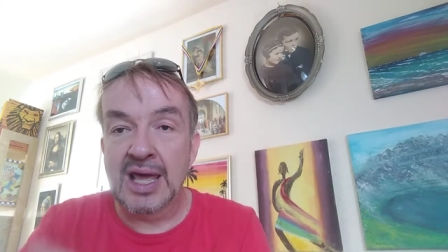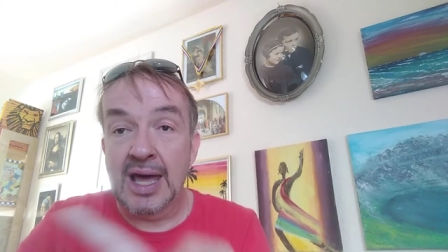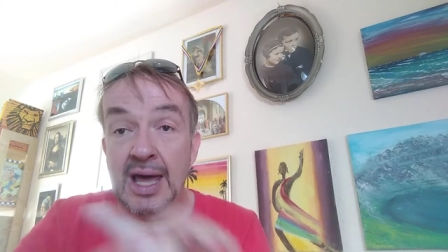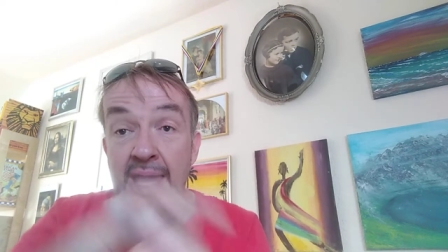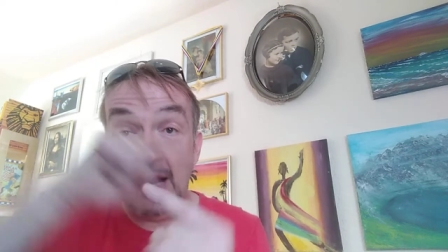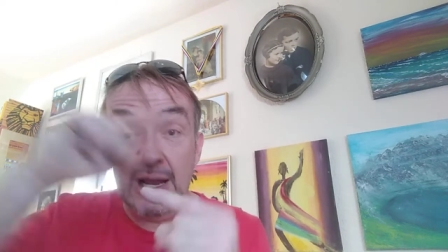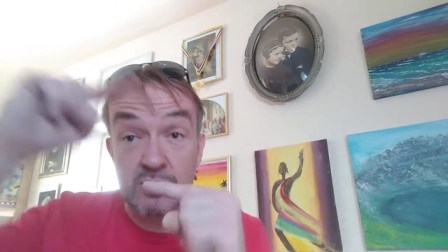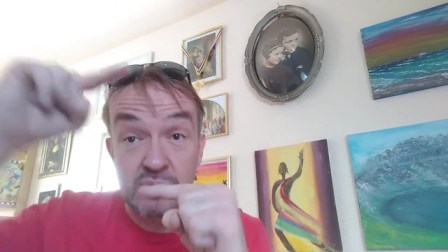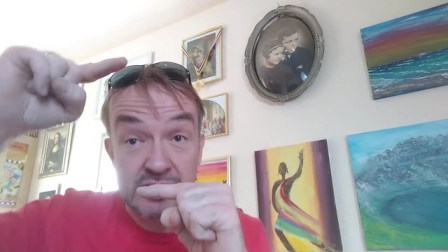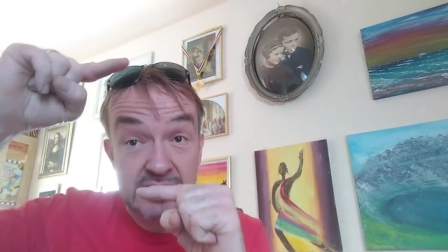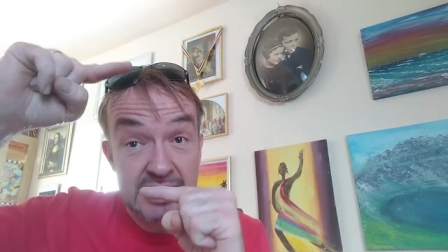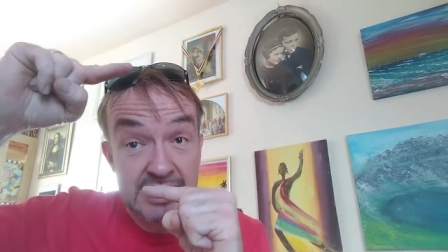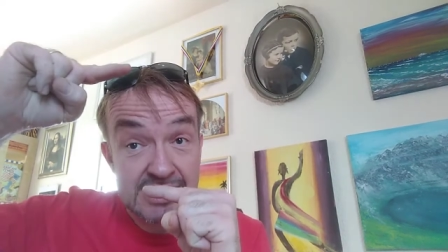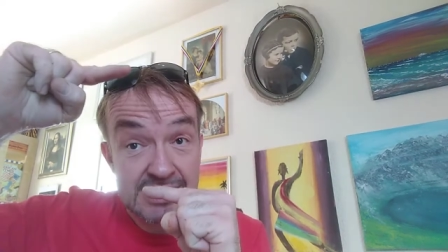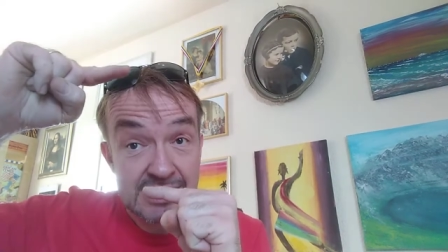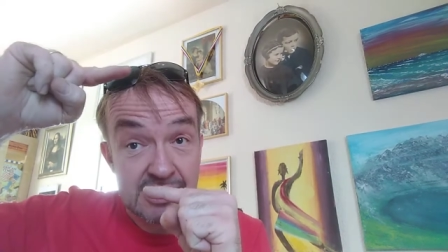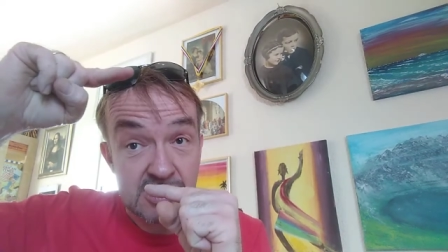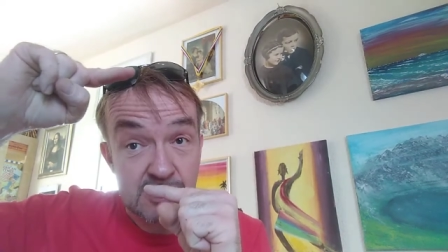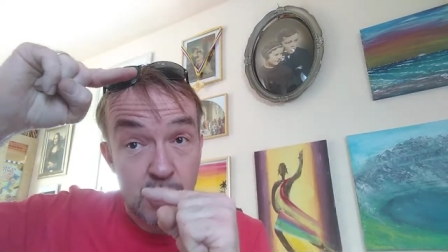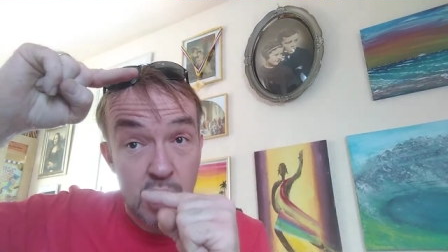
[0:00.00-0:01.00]
And it was this
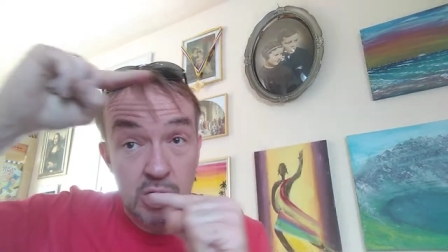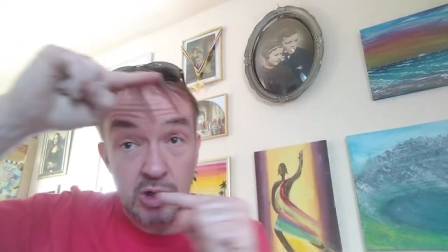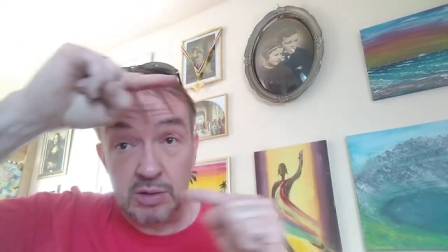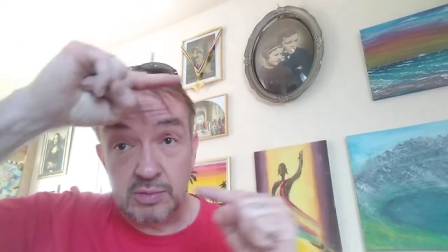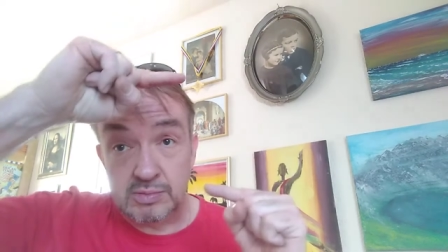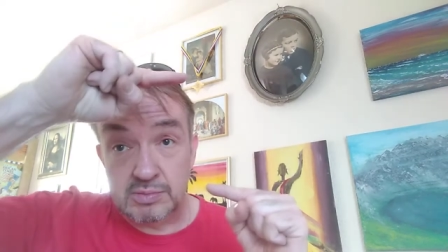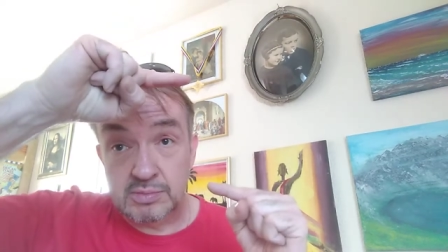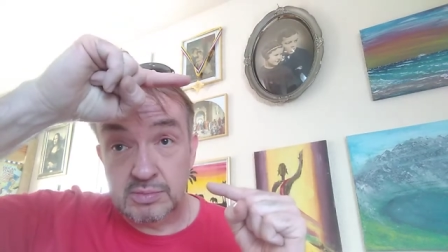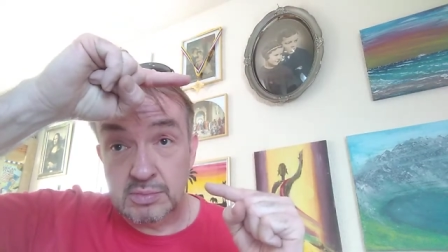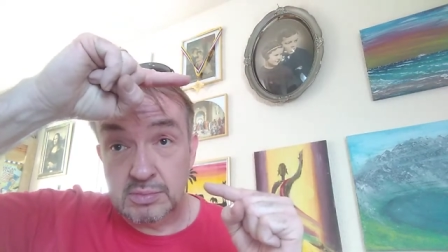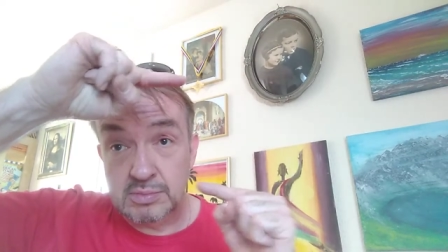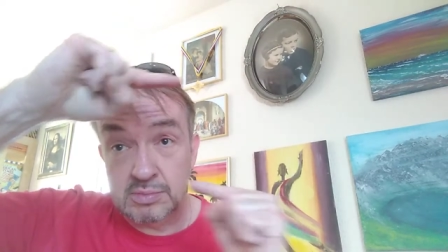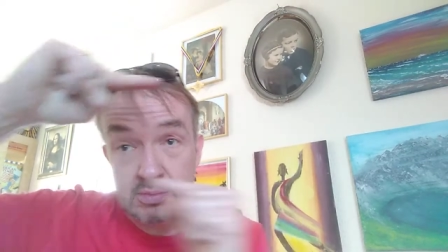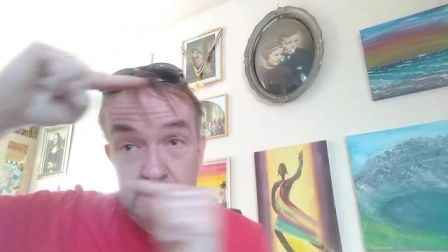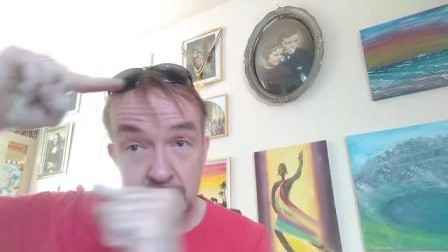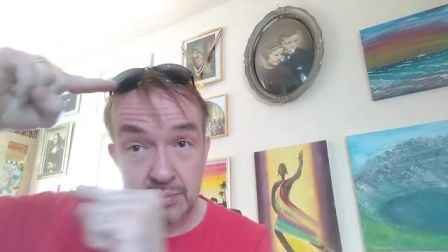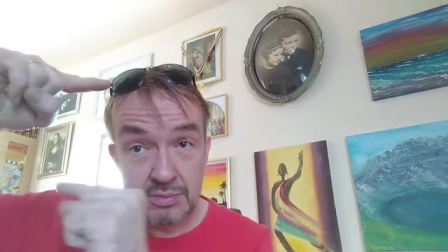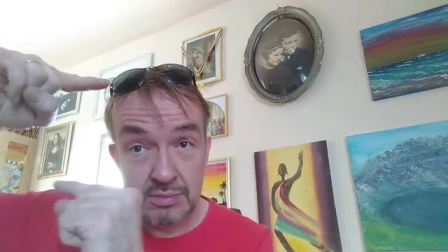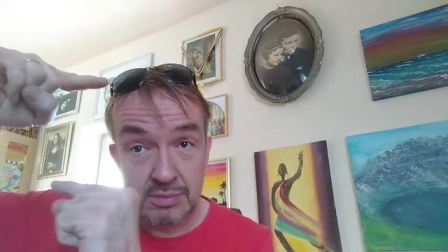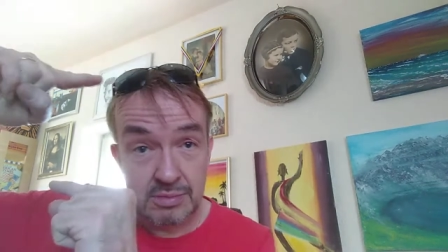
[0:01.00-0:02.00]
small,
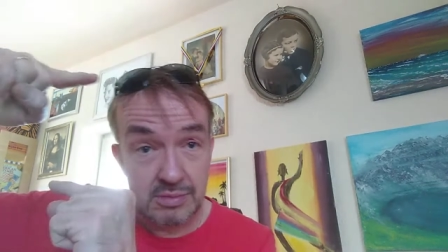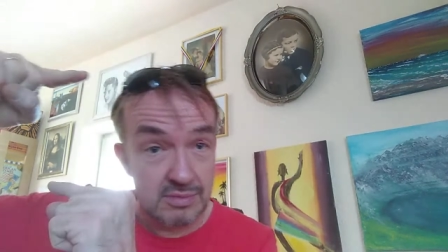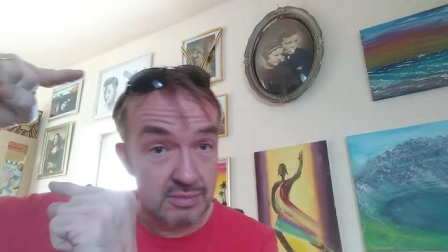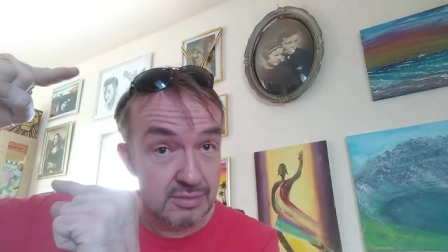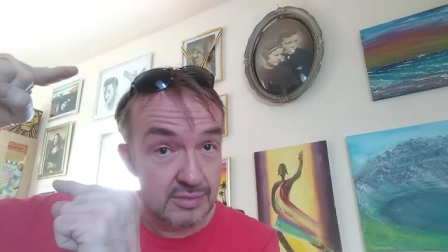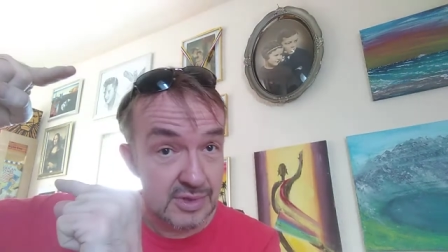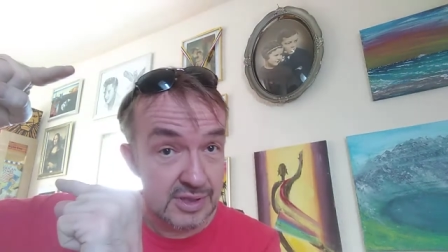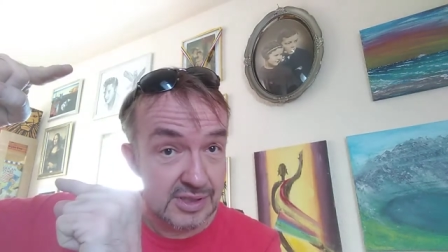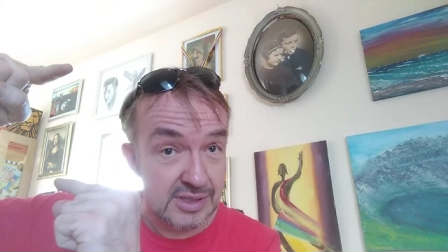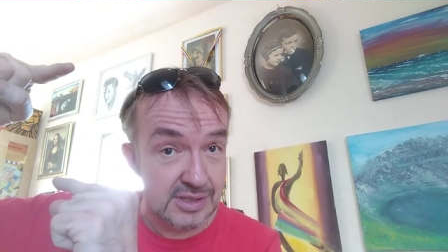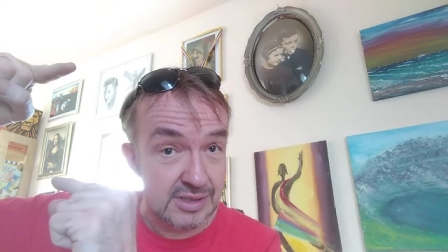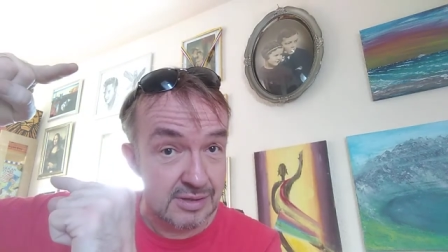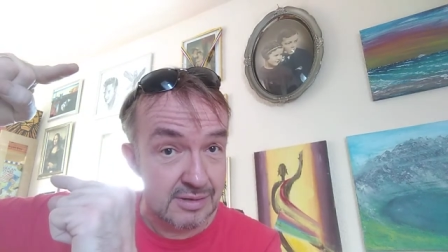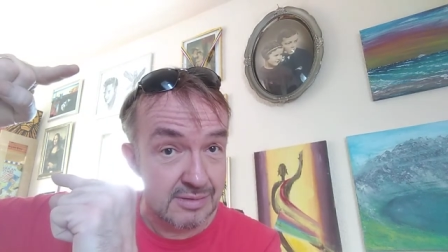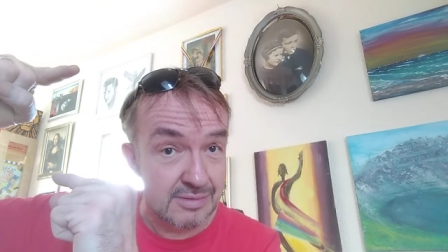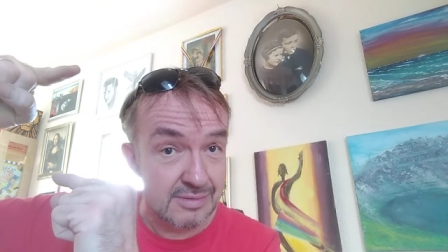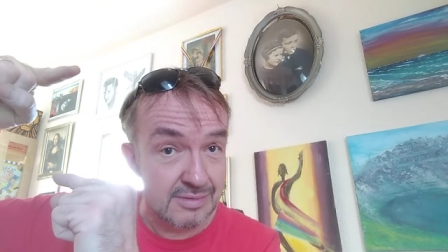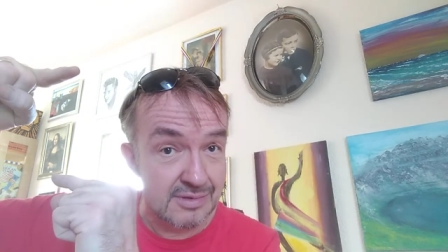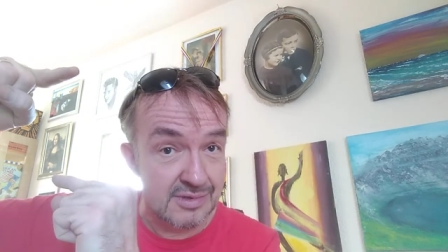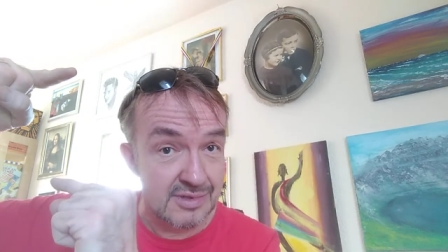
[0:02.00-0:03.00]
this
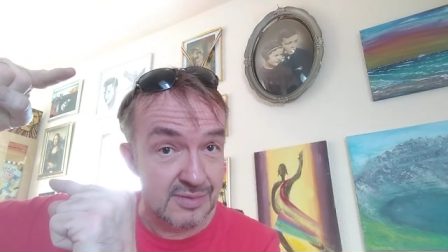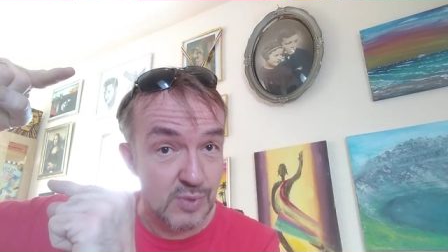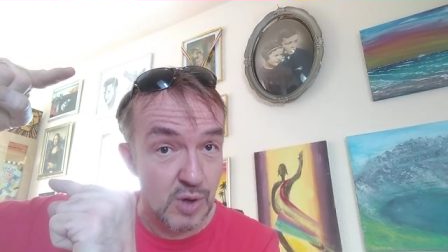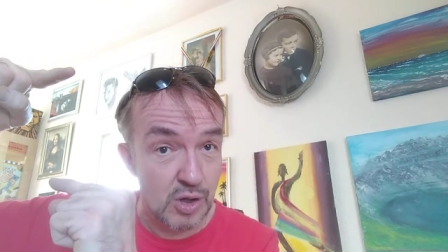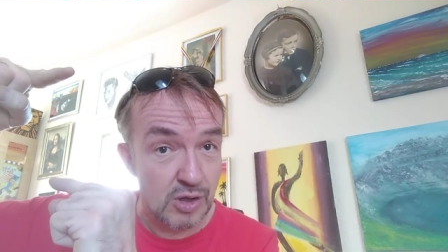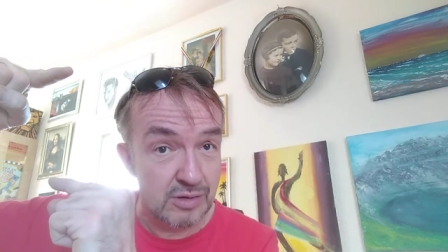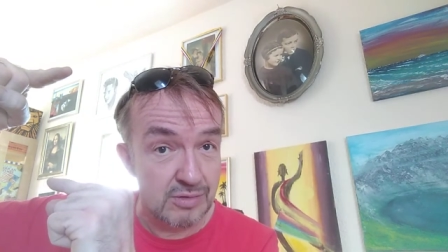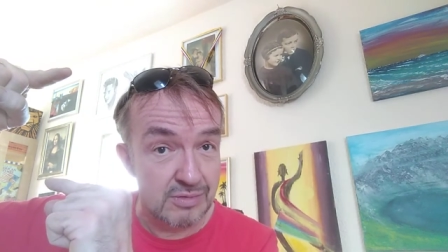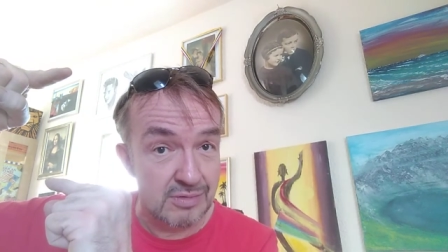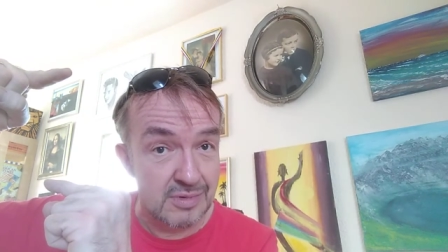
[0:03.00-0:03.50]
small.